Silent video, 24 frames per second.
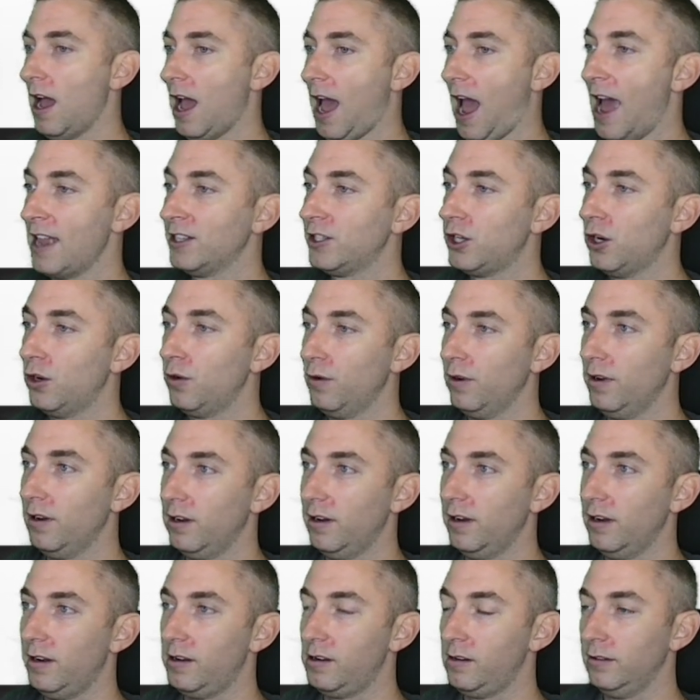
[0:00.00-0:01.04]
And so
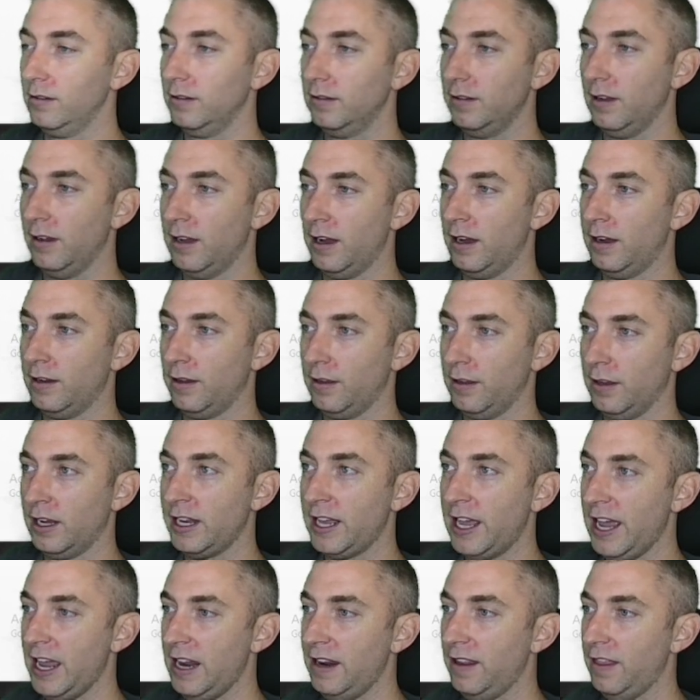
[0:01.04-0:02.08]

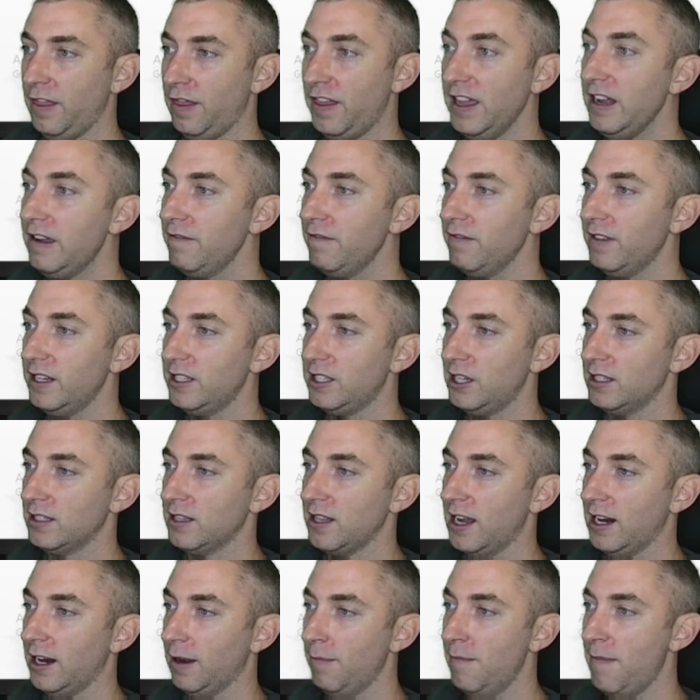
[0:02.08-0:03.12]
again, think of this as
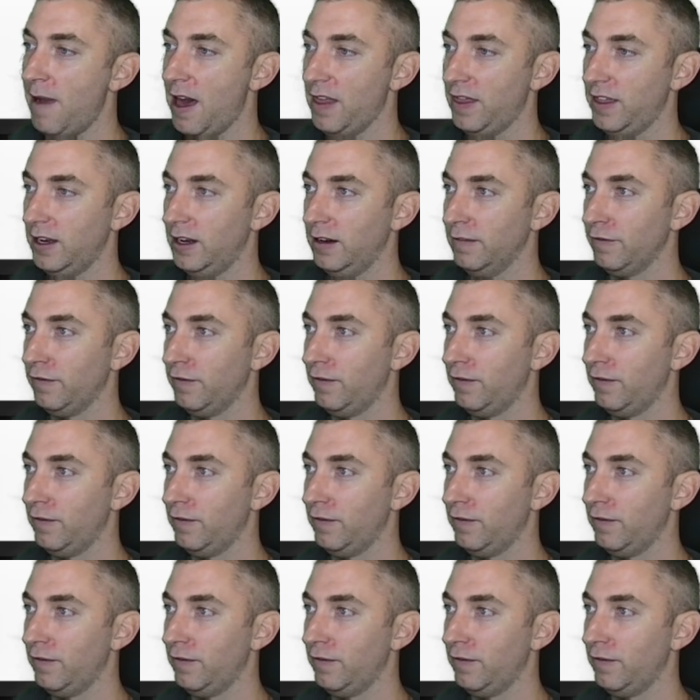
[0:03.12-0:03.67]
like a method